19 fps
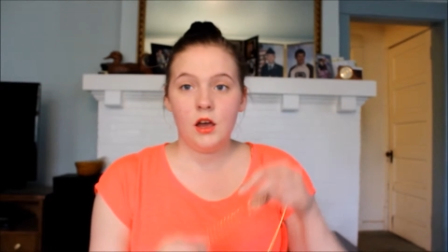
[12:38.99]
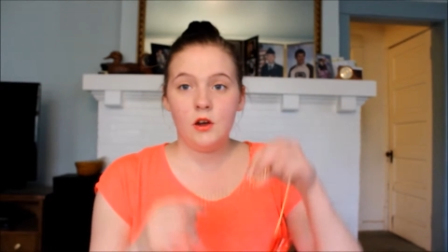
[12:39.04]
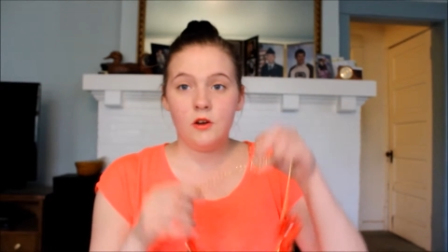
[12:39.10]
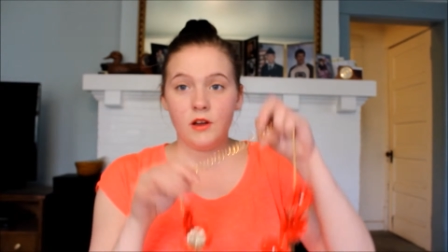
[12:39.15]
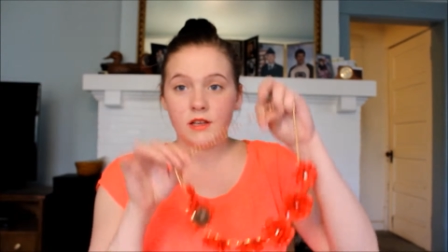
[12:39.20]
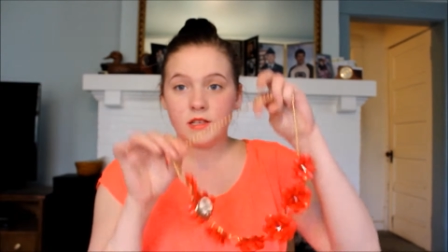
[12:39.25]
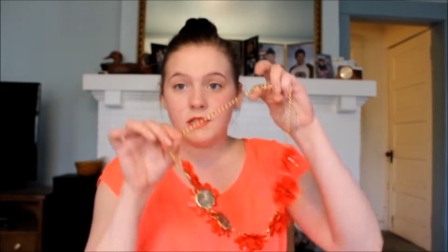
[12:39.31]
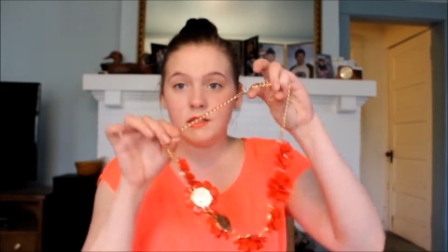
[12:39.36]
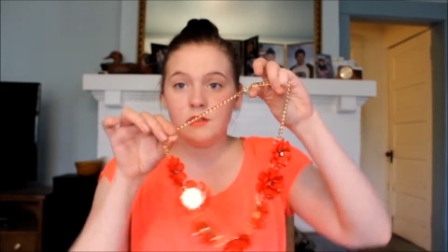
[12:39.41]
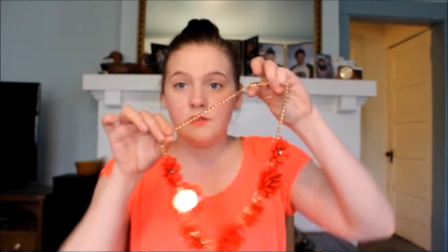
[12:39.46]

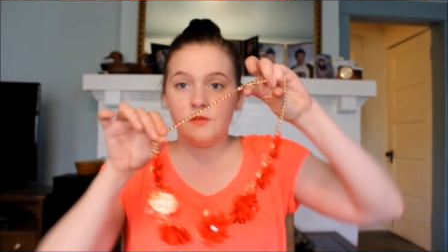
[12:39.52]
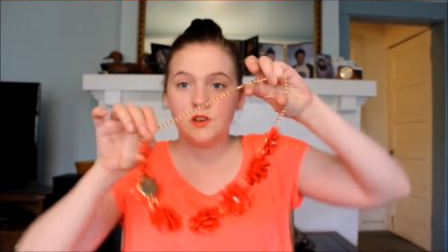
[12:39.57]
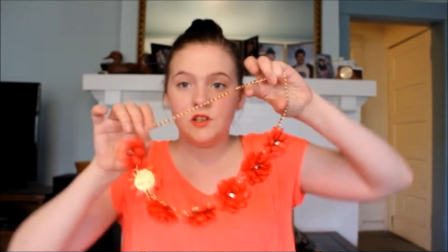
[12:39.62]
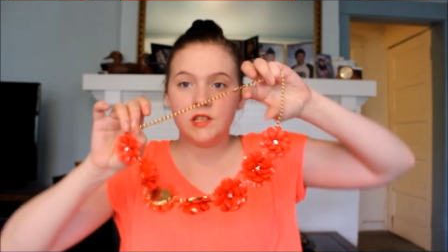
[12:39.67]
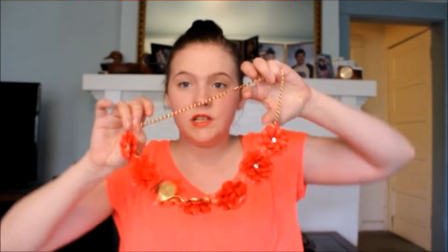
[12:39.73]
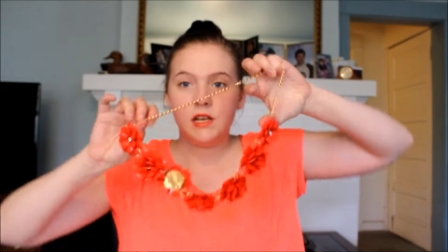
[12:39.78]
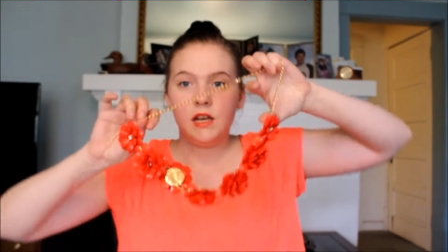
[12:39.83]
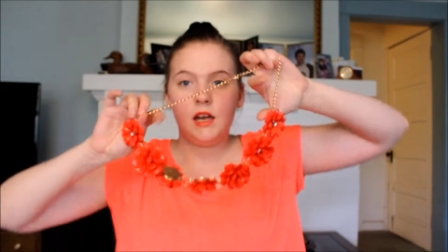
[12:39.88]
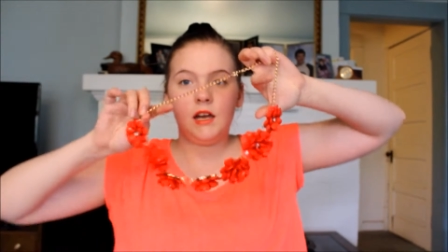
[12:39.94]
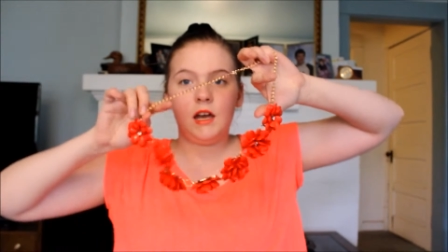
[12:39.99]
Okay, so the
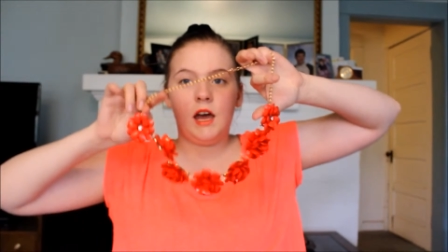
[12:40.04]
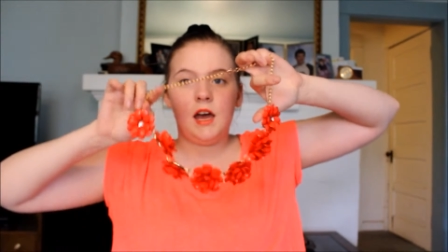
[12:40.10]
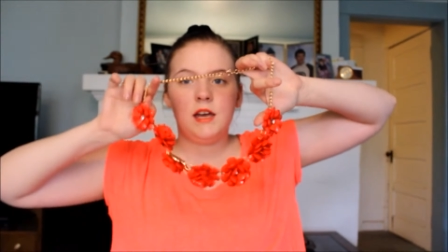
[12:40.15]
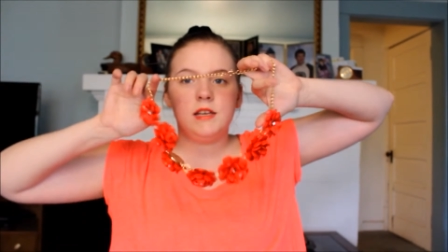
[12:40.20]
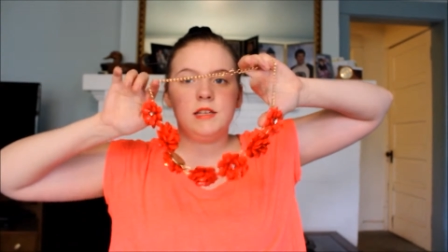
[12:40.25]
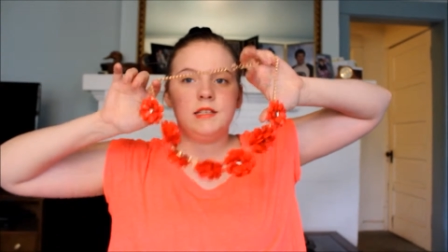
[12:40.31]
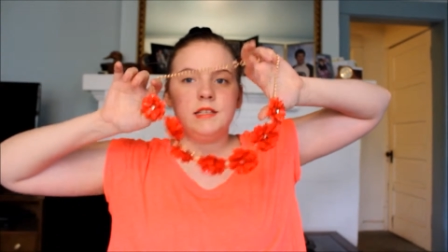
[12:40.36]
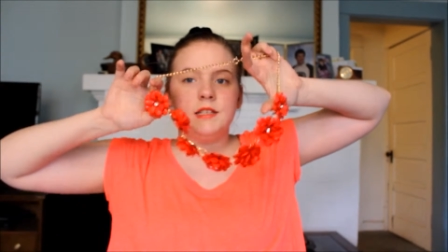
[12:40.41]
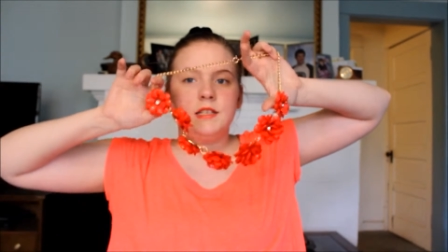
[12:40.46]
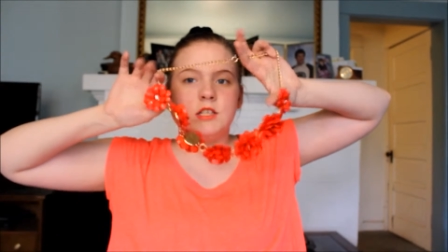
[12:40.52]
first thing I
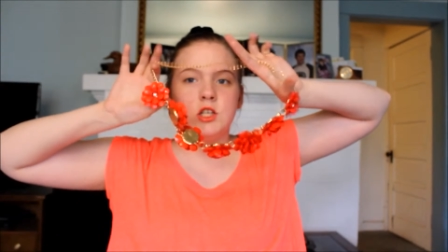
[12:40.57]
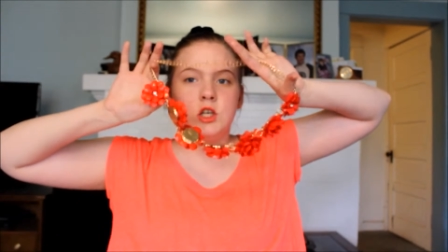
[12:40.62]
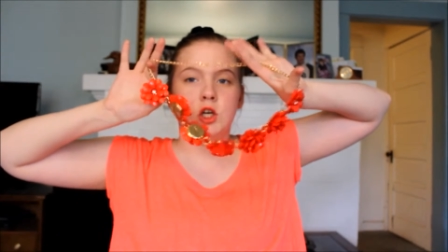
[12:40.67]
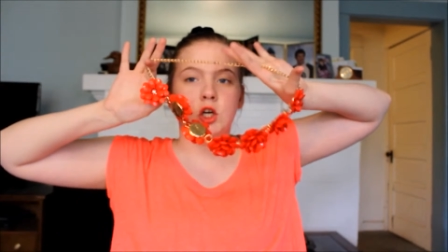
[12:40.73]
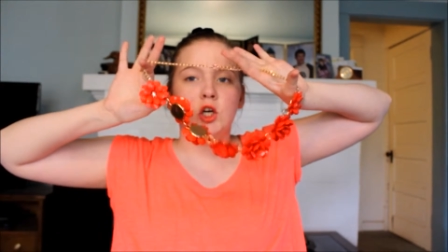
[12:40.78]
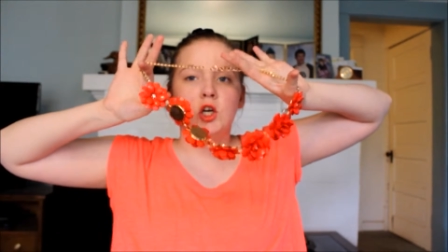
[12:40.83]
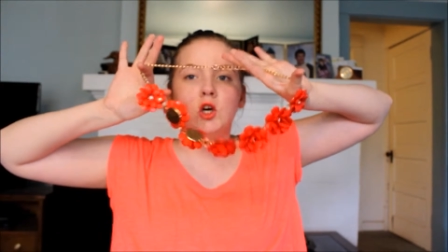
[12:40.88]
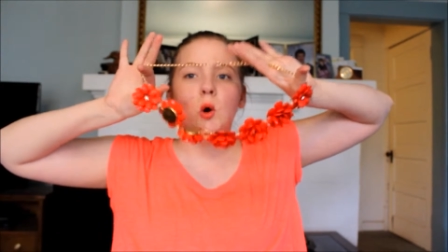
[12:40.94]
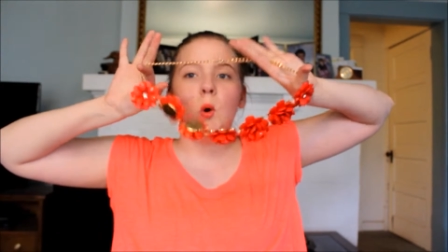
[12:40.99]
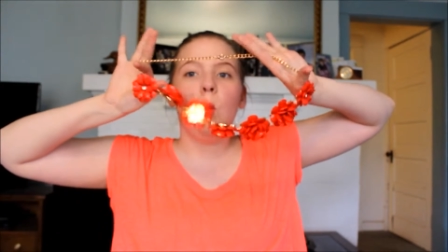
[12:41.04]
got is this
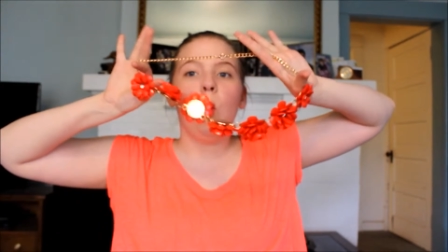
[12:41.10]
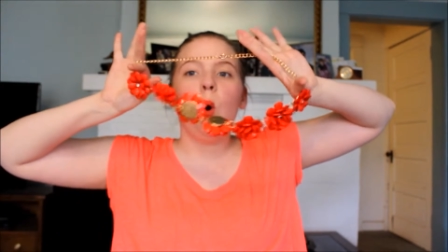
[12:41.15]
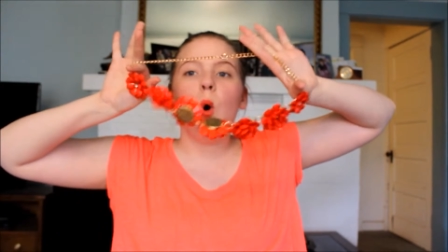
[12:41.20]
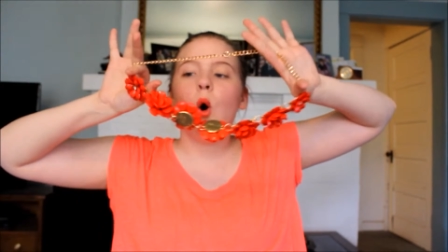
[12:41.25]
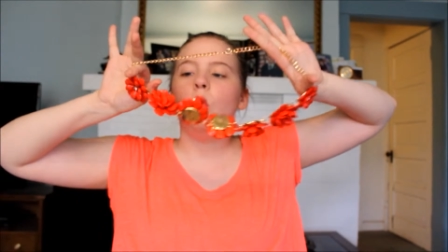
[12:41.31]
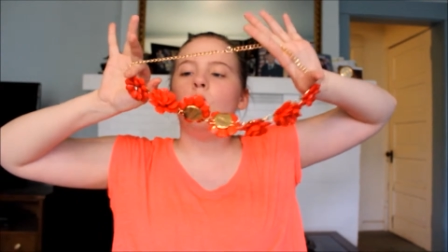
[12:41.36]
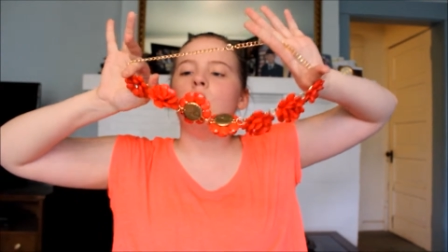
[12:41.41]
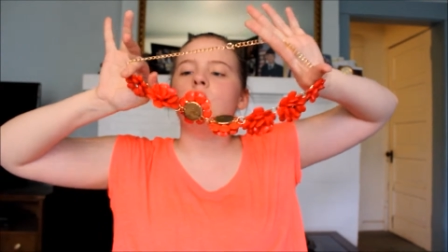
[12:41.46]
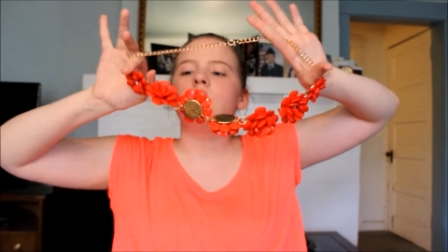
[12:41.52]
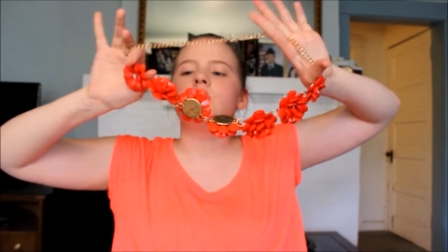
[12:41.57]

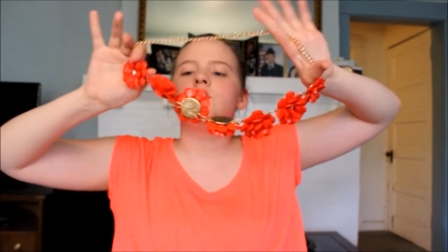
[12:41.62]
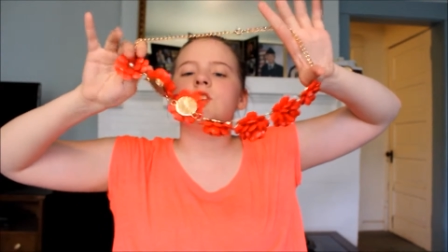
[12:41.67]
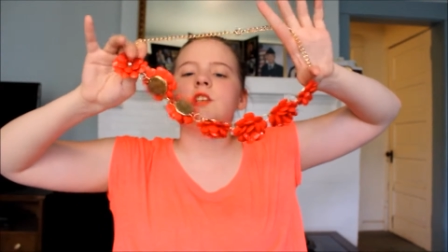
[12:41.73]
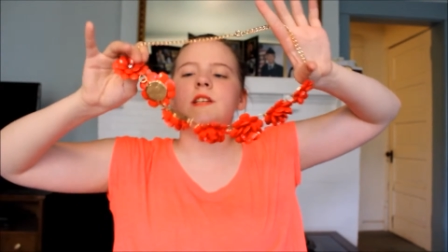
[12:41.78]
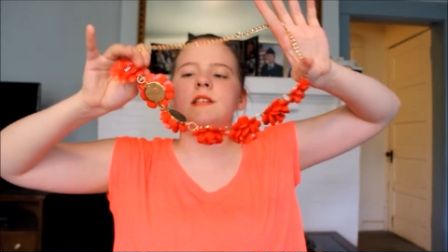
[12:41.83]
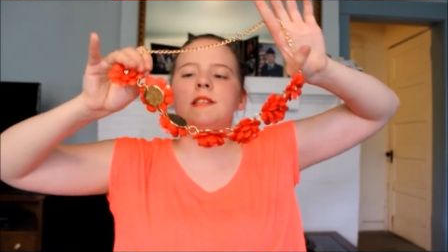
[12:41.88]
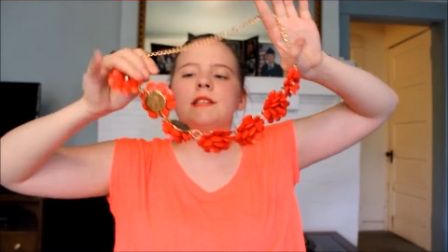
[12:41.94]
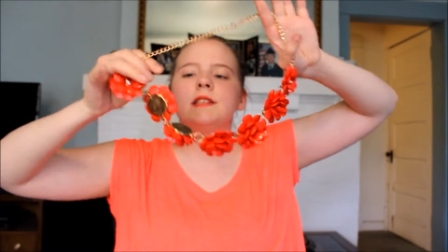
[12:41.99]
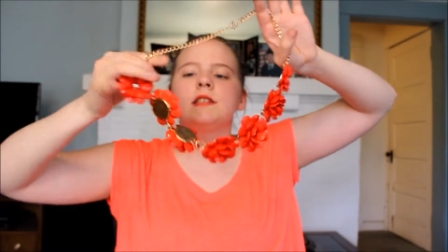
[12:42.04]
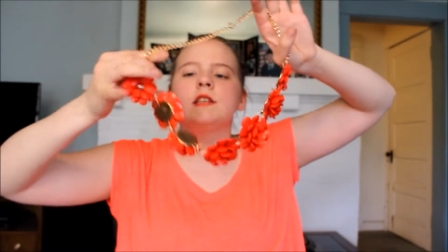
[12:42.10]

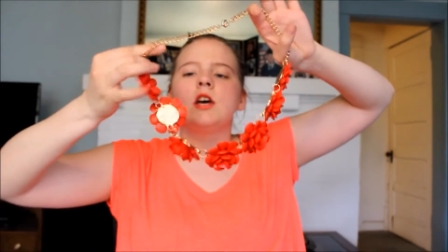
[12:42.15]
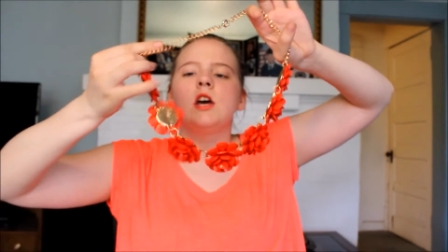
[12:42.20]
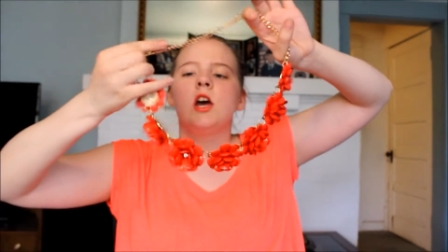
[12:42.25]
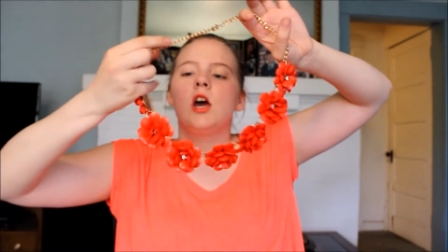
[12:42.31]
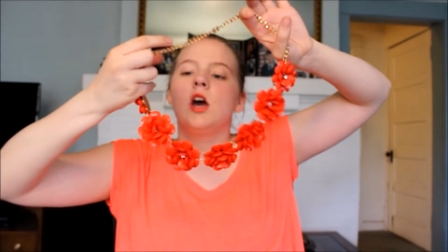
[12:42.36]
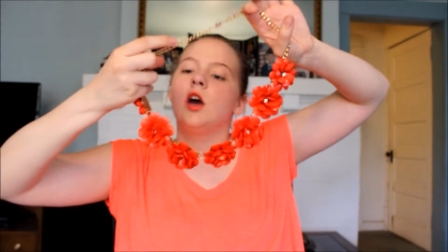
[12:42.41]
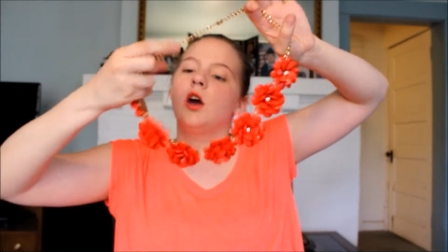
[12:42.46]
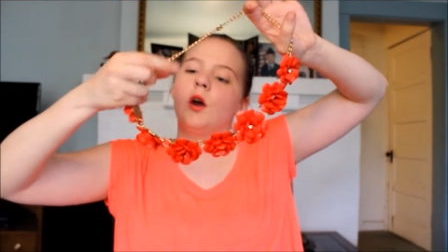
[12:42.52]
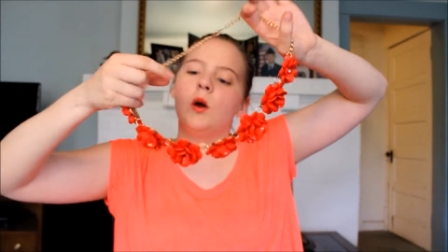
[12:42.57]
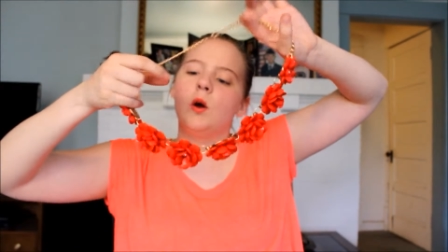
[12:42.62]
gorgeous,
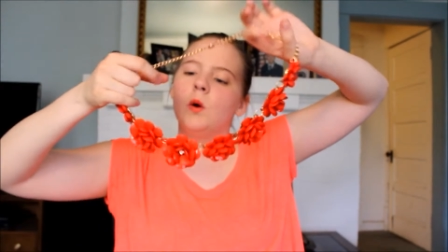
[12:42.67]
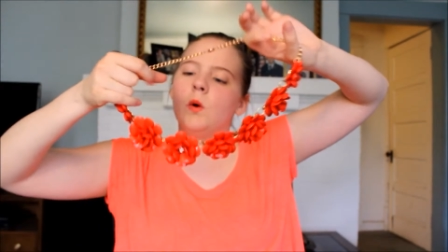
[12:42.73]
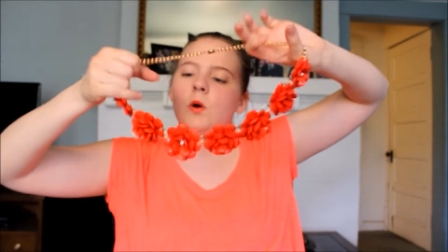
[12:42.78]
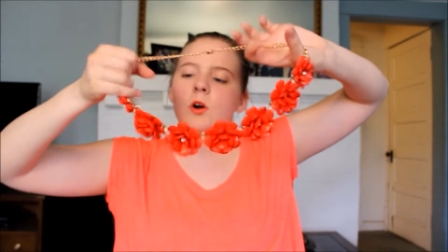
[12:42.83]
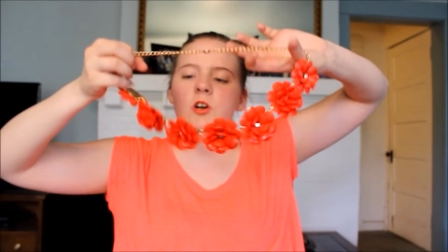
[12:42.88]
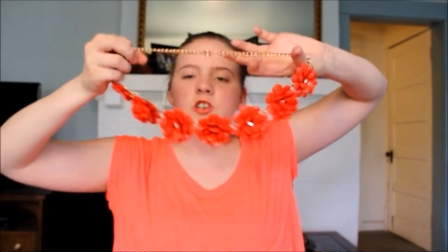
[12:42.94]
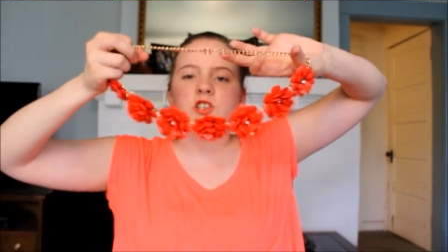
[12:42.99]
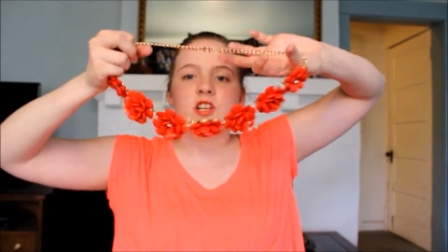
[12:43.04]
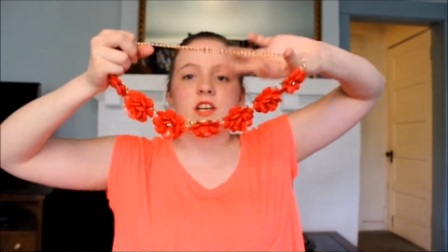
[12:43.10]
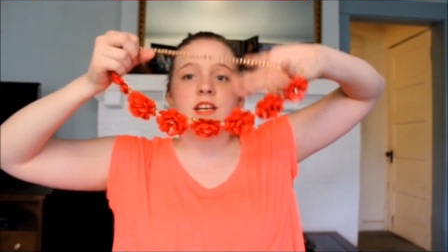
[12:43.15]

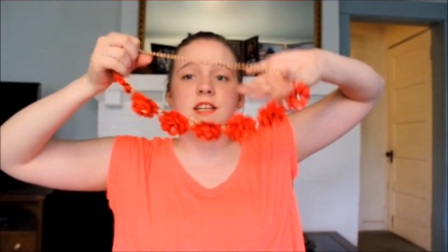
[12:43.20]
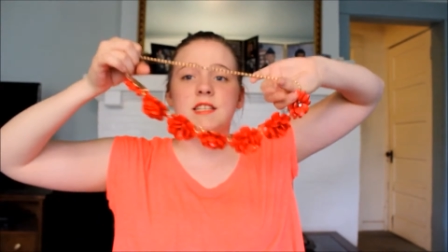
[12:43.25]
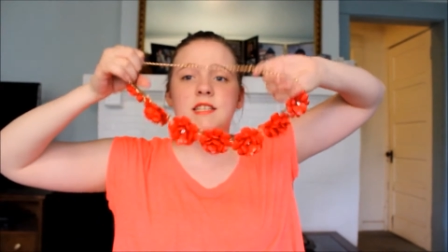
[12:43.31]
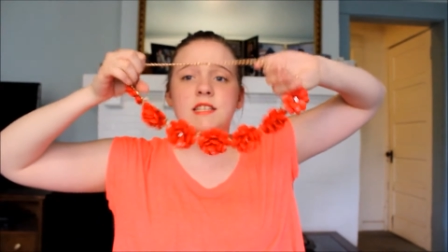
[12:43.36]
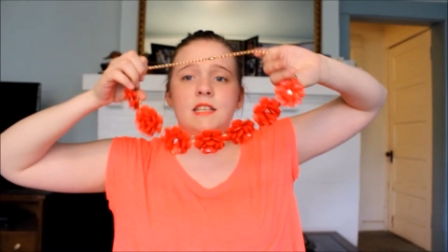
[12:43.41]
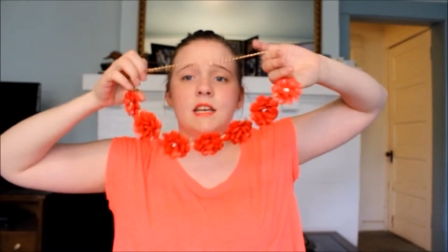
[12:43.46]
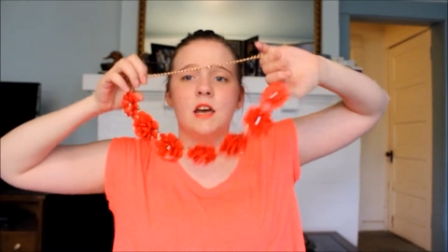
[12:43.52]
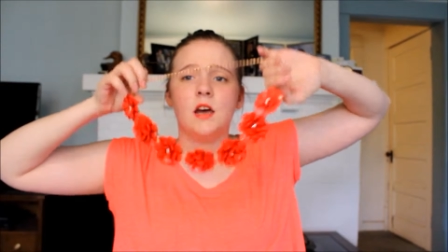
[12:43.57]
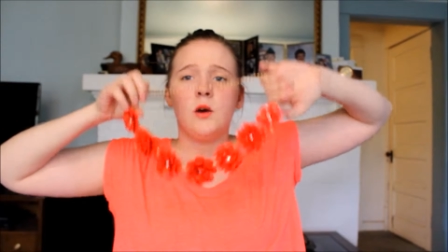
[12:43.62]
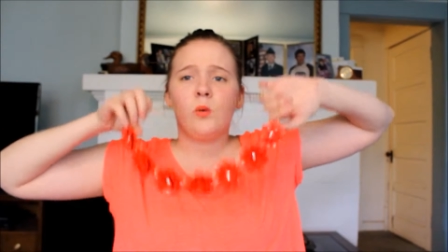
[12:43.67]
gorgeous